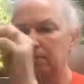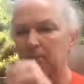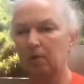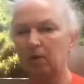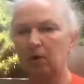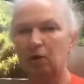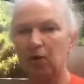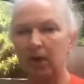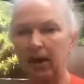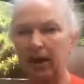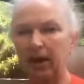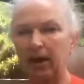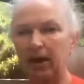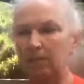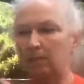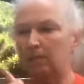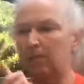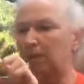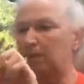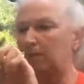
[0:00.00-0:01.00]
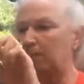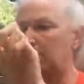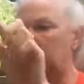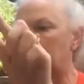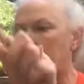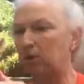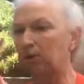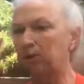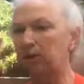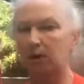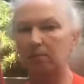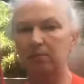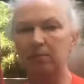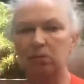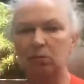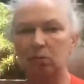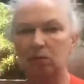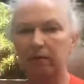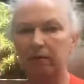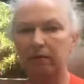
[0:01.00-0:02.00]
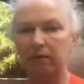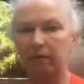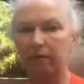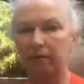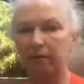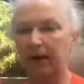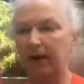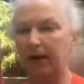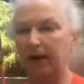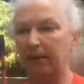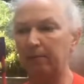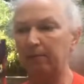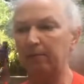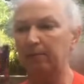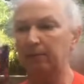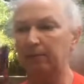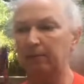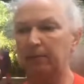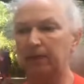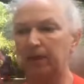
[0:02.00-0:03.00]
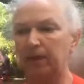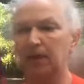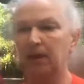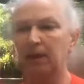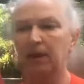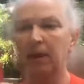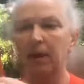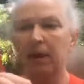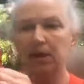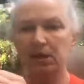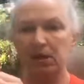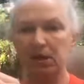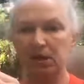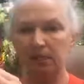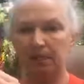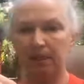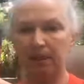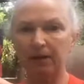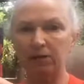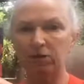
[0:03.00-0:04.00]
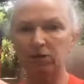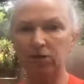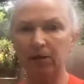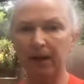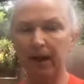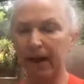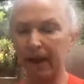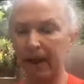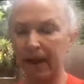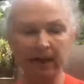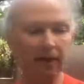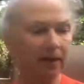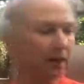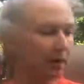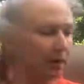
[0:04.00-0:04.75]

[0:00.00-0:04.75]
okay, and maybe build some sort of a frame and suspend your egg.